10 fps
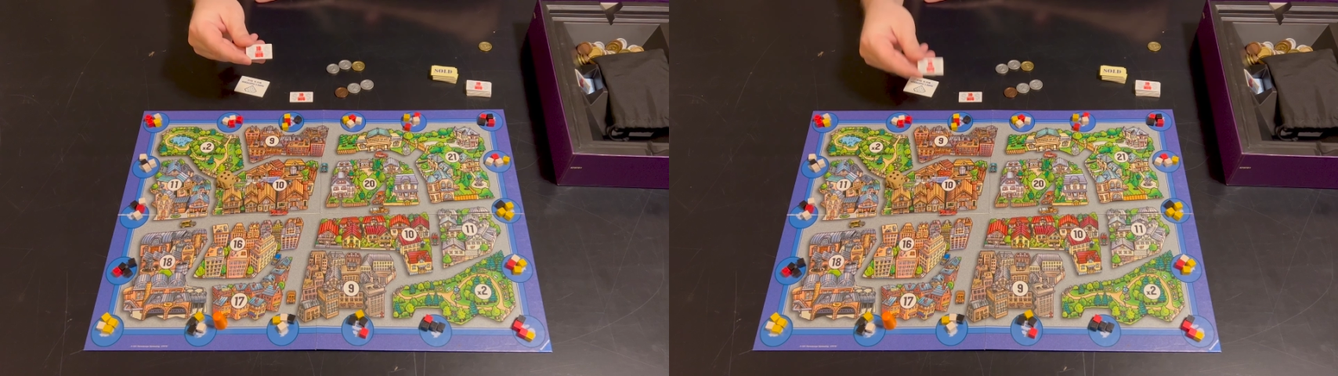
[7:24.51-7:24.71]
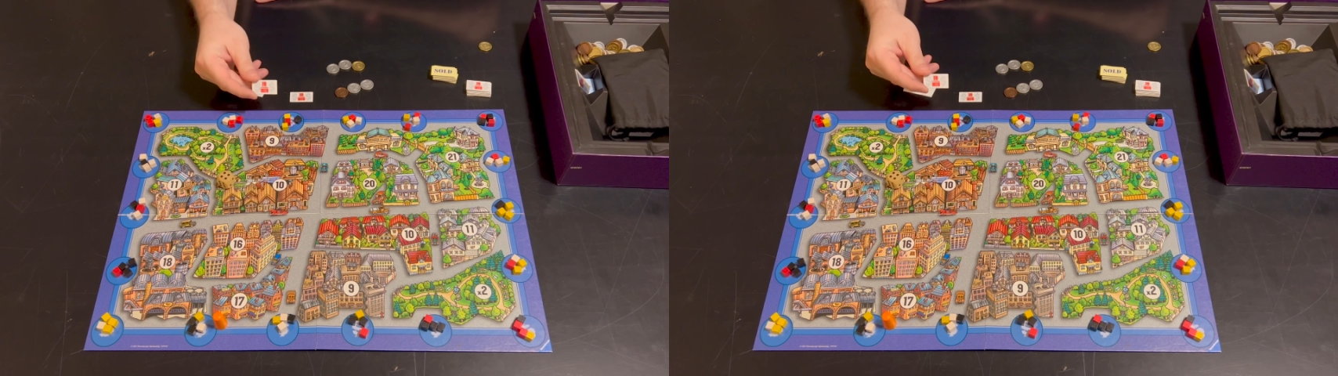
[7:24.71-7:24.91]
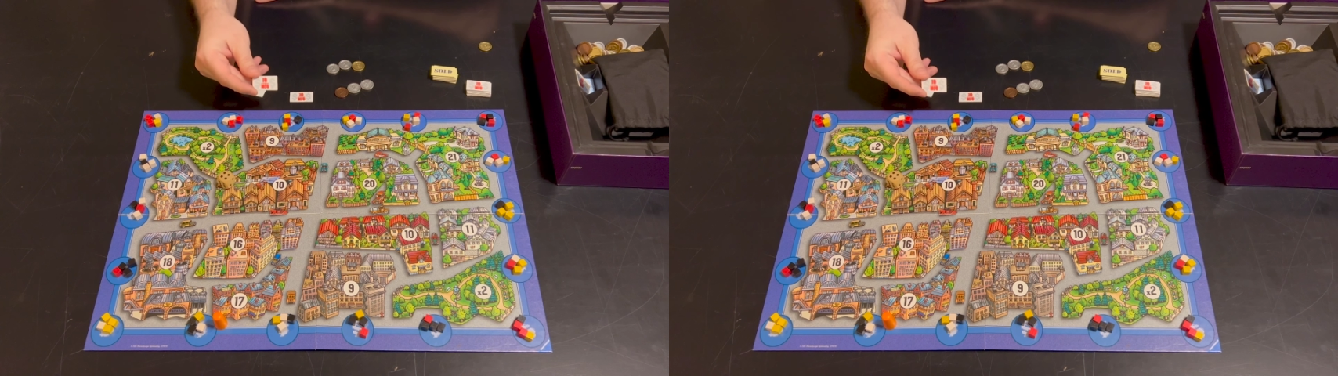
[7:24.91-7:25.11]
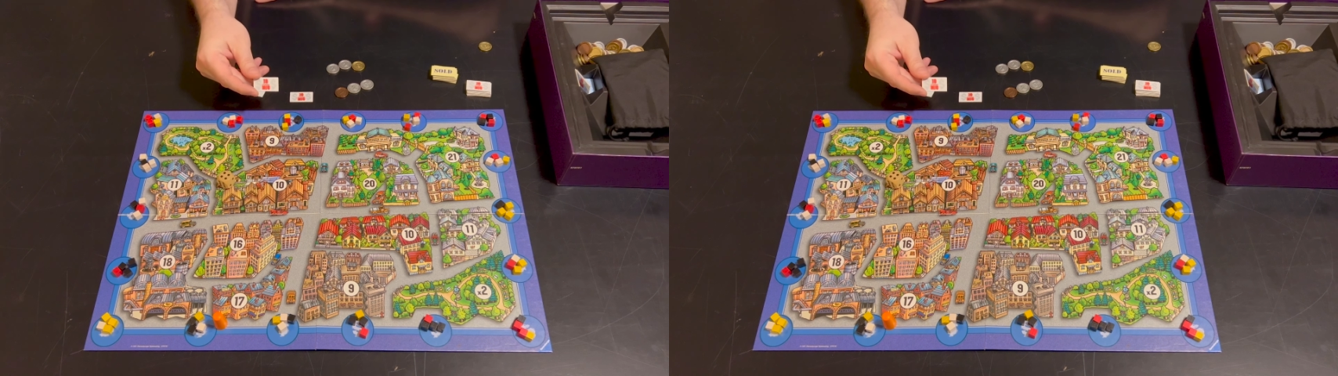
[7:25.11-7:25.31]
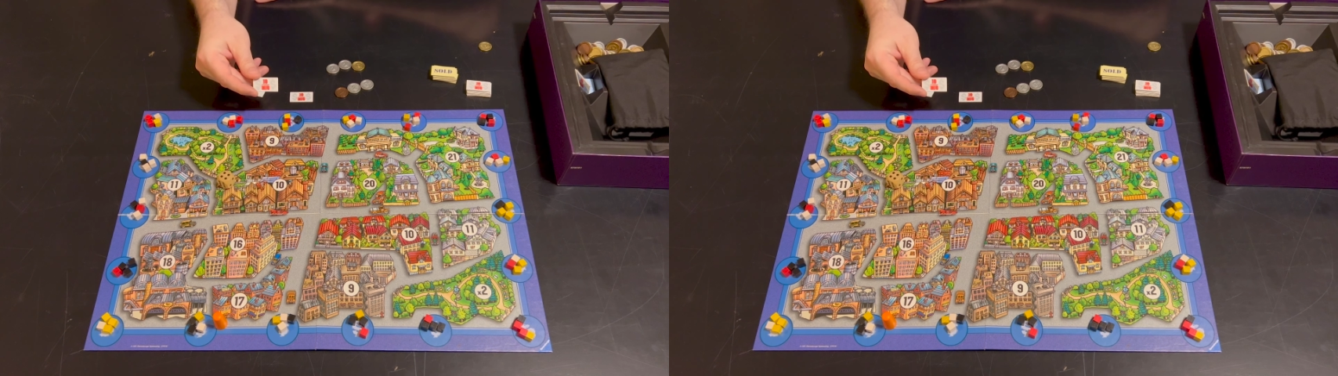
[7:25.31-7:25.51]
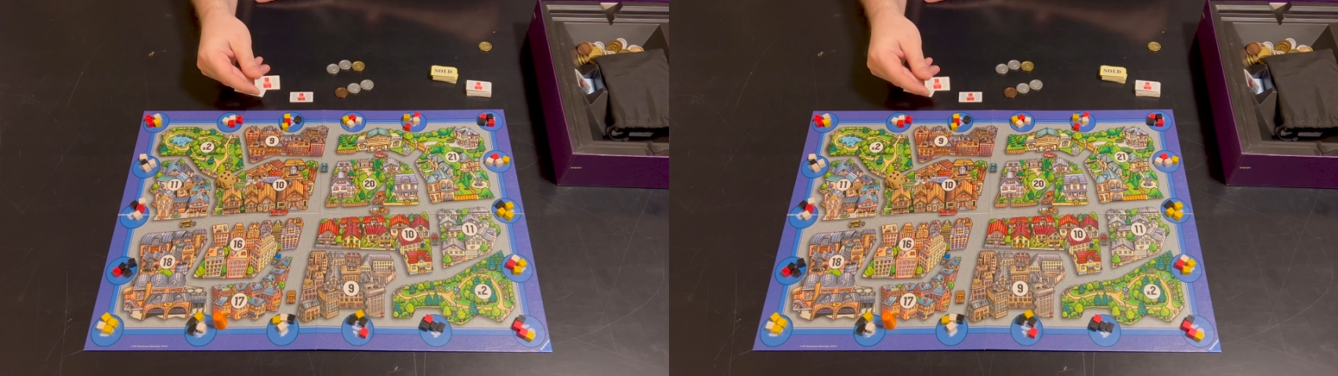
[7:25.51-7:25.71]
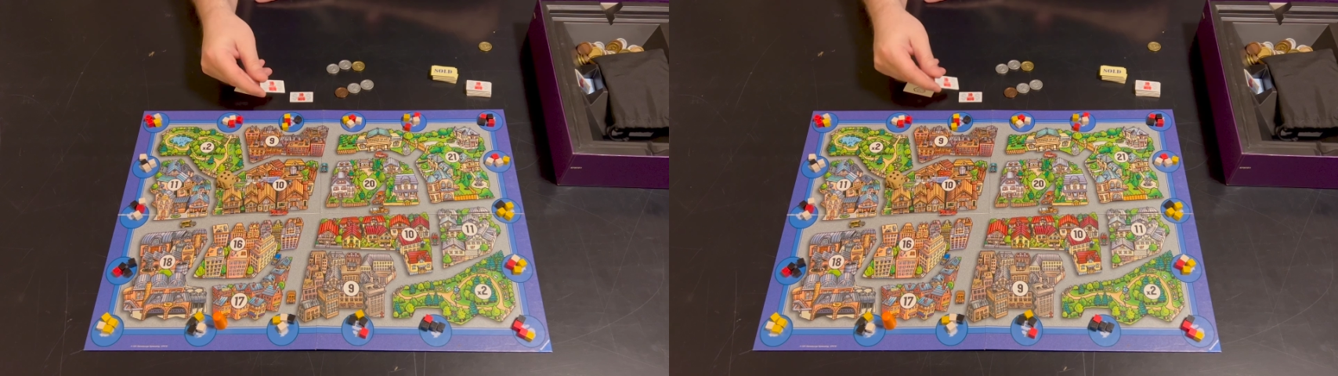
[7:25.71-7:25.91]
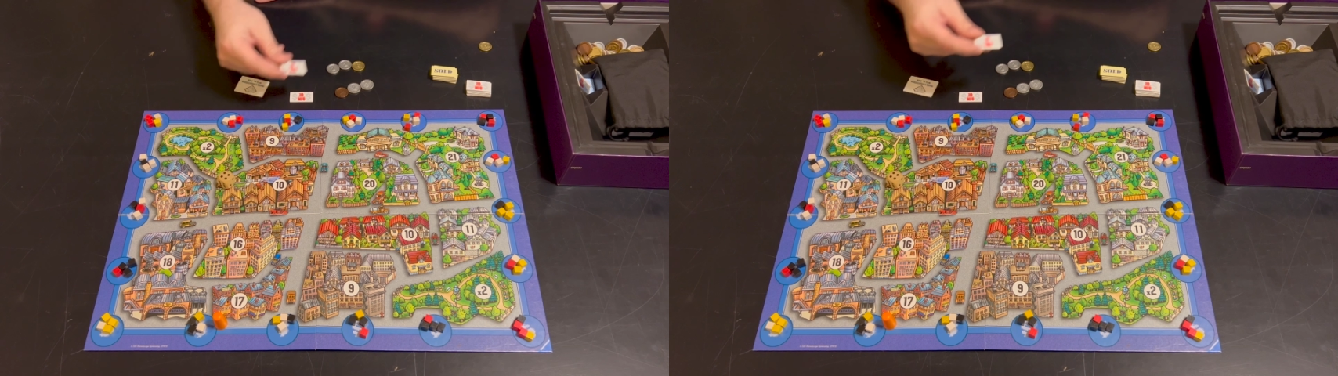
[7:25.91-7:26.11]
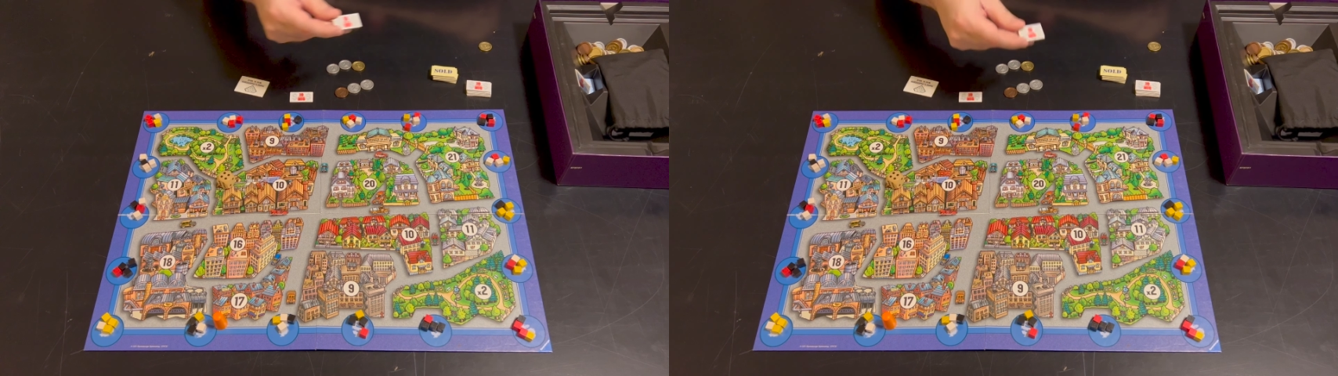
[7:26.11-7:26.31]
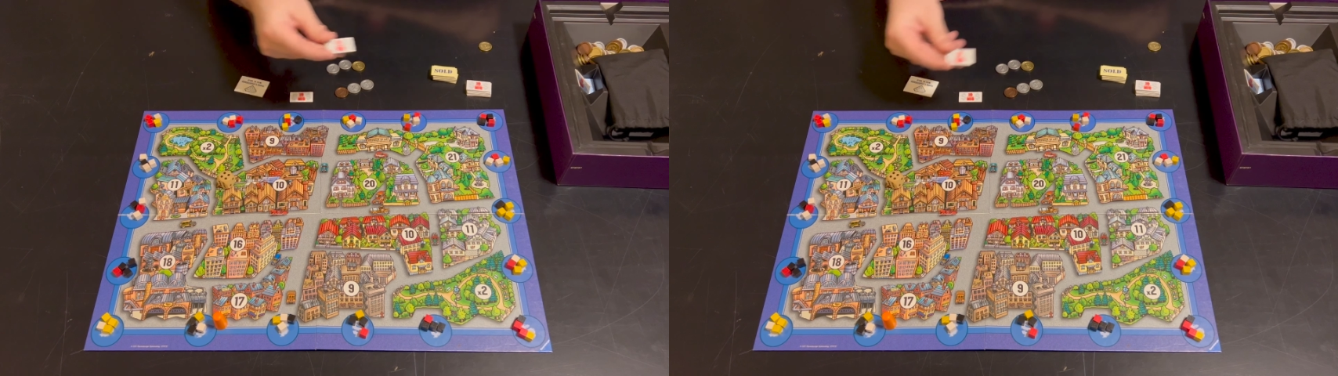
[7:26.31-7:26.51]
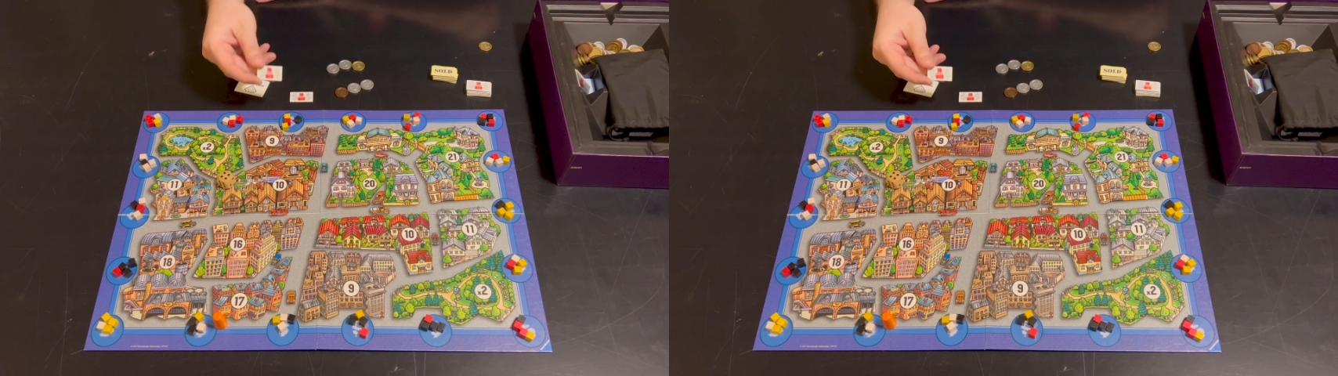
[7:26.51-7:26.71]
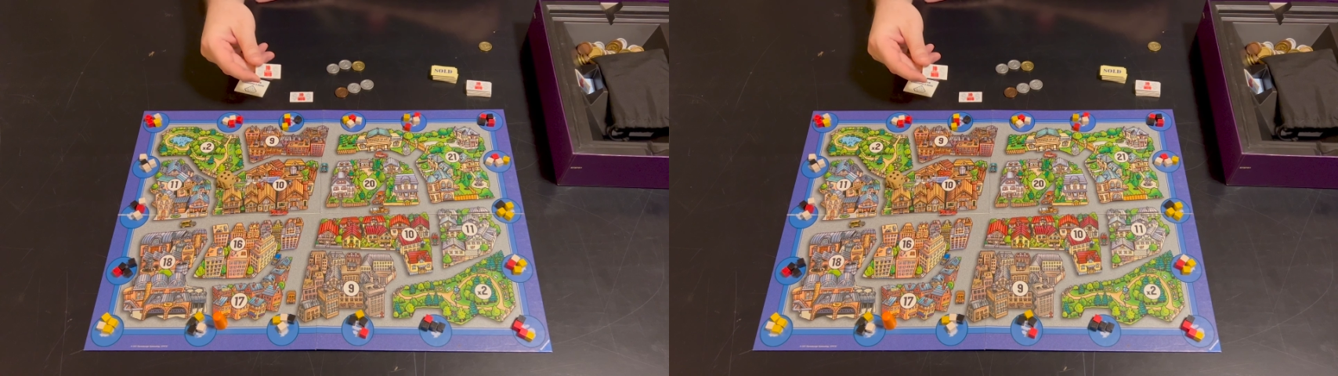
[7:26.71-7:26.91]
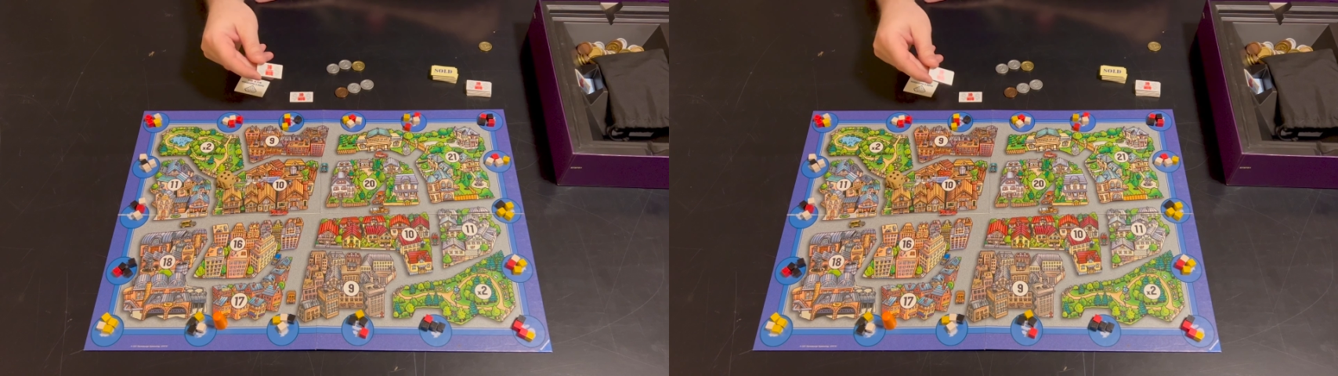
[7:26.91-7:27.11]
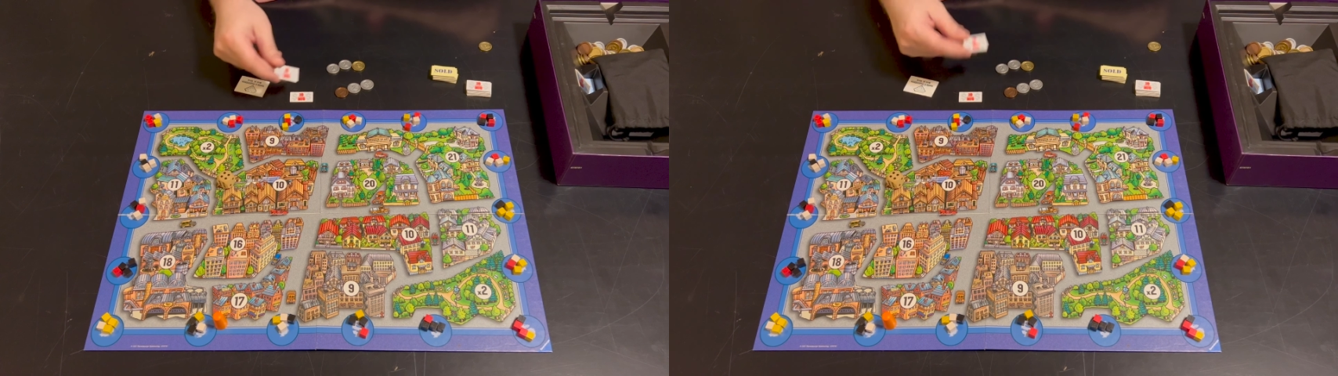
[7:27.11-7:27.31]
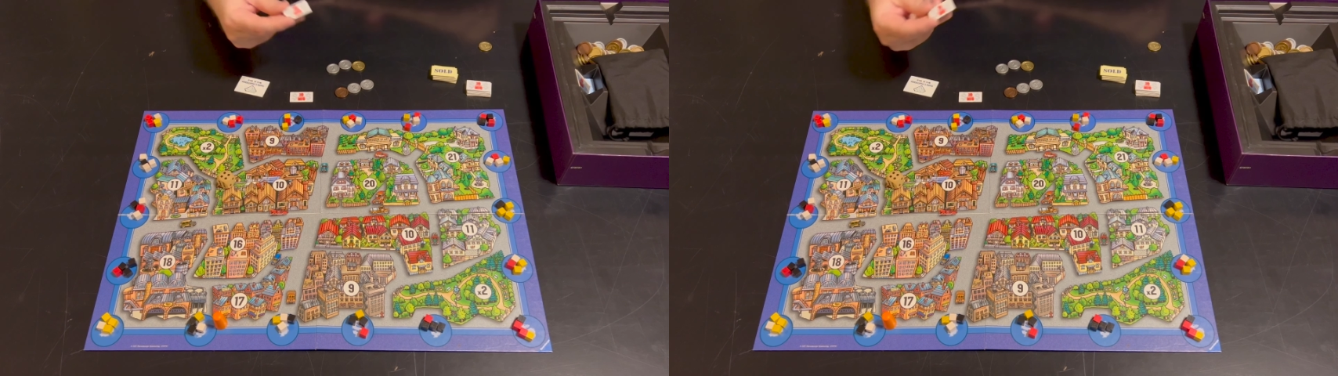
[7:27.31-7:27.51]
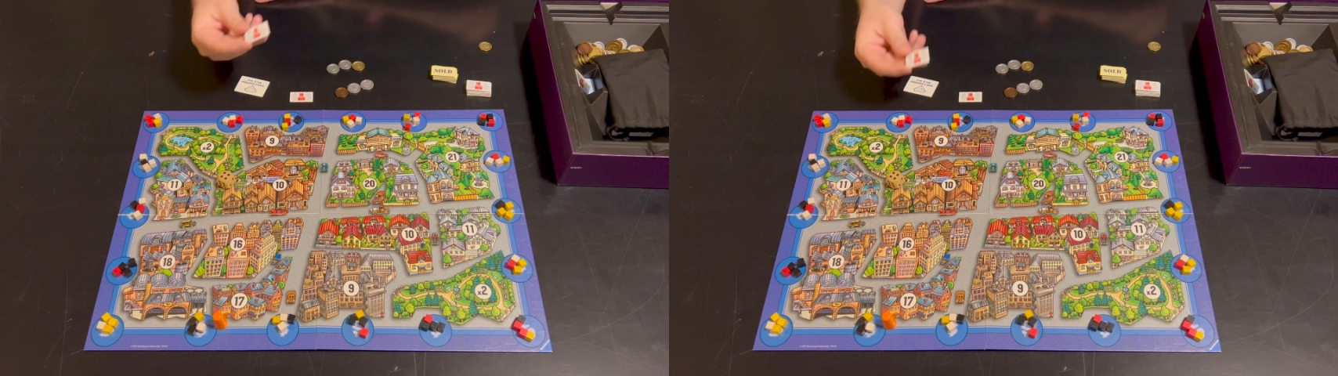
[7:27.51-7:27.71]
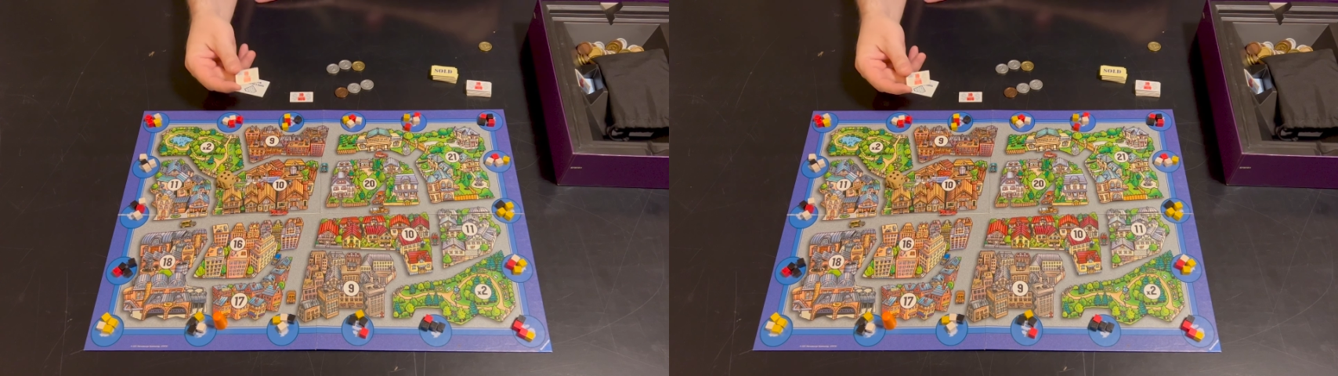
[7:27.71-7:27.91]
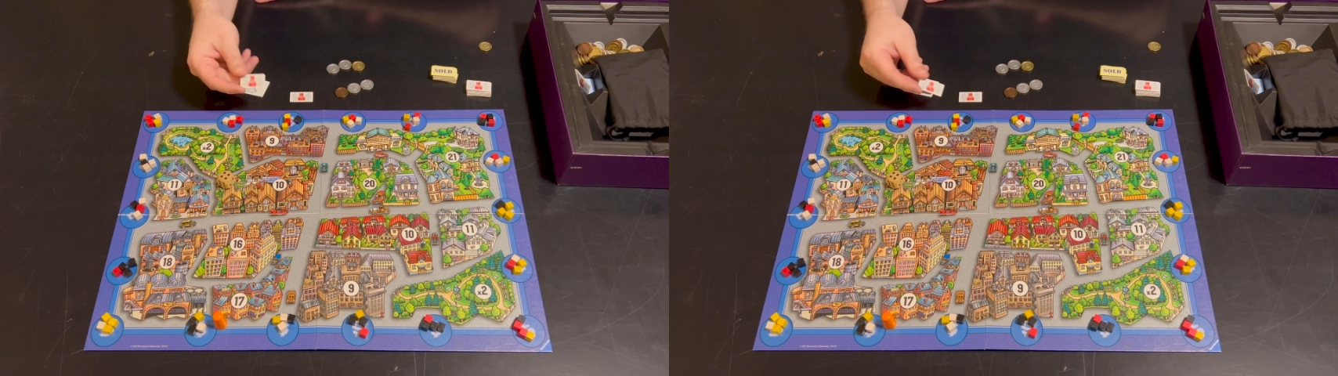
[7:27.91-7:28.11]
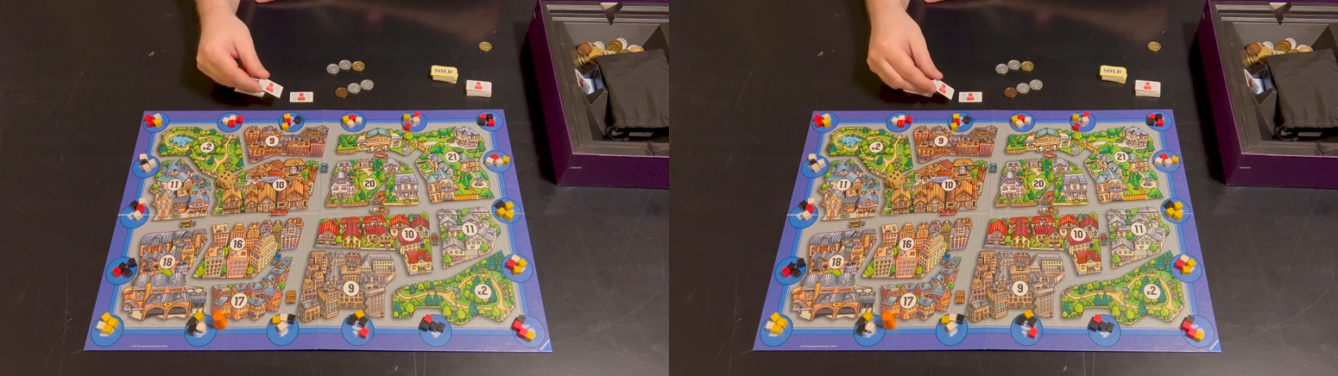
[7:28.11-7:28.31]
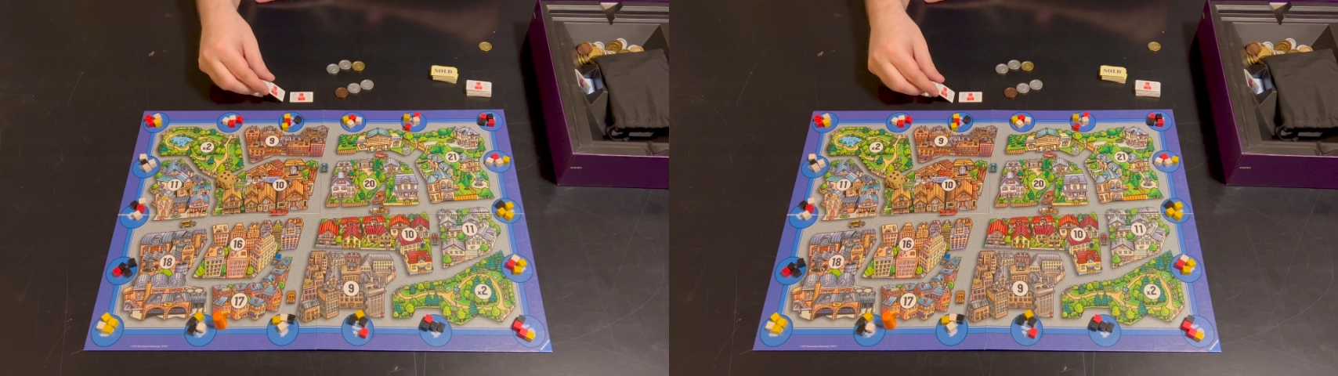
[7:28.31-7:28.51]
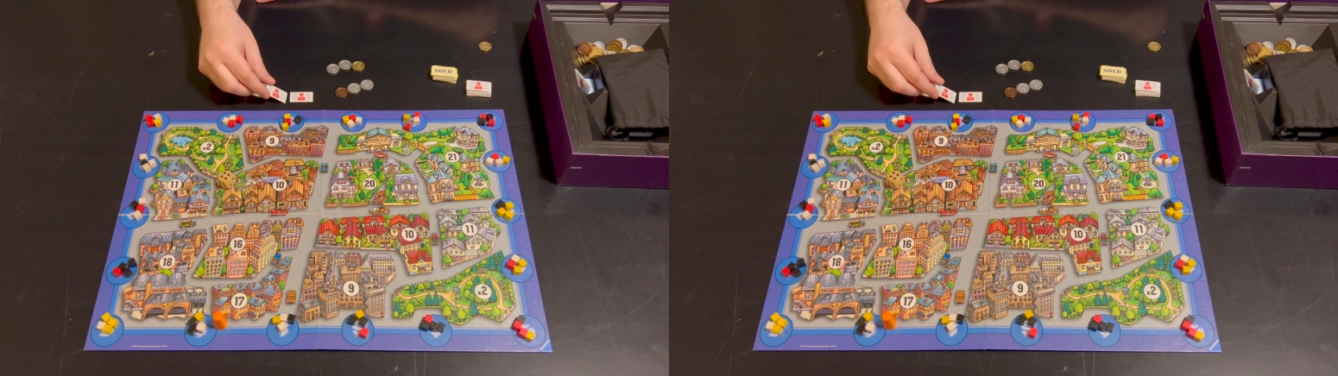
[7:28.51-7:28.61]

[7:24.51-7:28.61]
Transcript: No face is visible, so there are no lips to read.